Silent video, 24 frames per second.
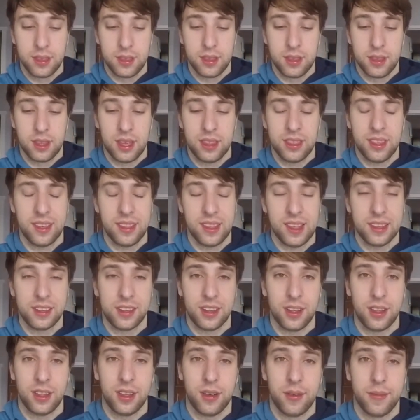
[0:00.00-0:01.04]
I think that's
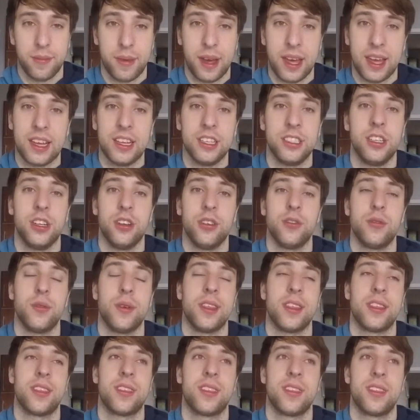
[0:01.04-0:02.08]
all my issues
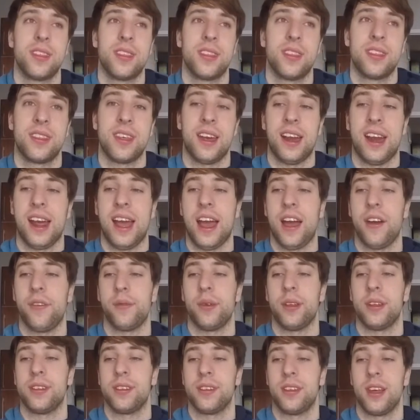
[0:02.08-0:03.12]
that I have
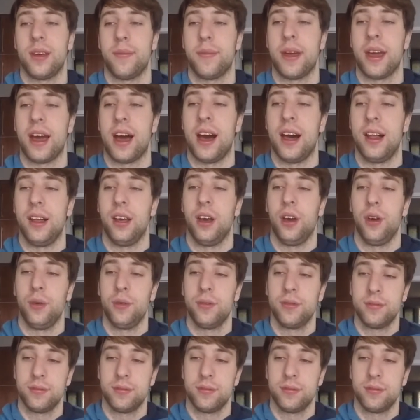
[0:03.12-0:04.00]
with Sleepy Hollow.